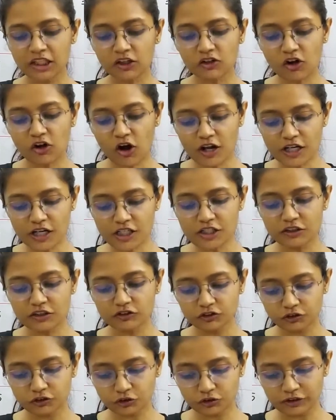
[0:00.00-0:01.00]
The college
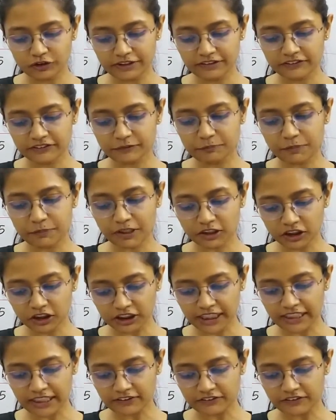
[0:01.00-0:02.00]
students
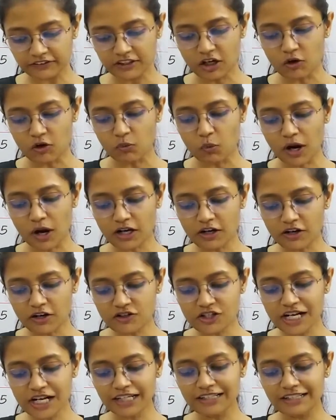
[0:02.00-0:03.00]
purchased
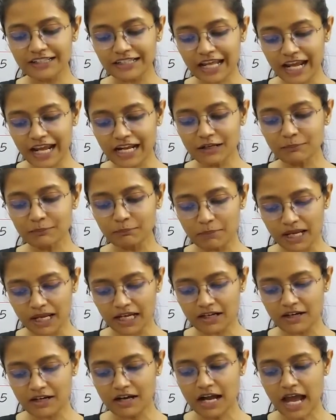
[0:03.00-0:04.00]
110
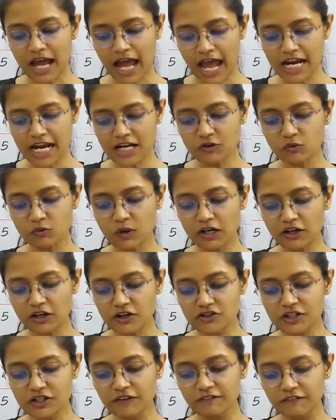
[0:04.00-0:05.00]
big and
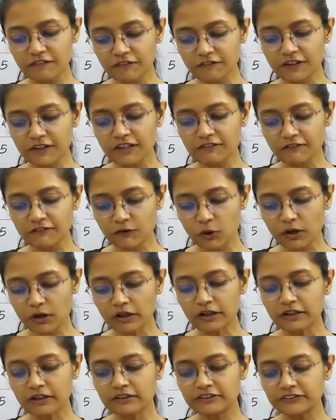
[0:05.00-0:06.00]

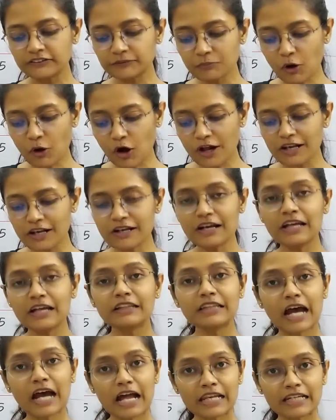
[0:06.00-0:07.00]
154 small
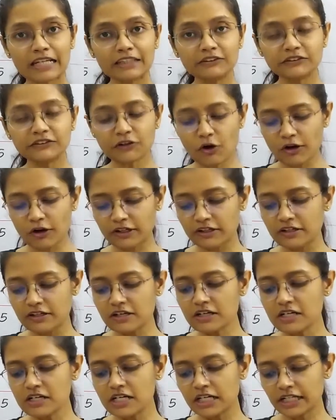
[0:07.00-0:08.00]
thalis on
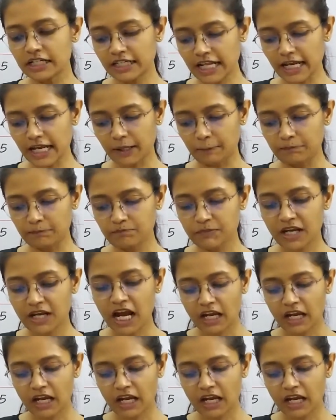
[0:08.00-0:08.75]
a day.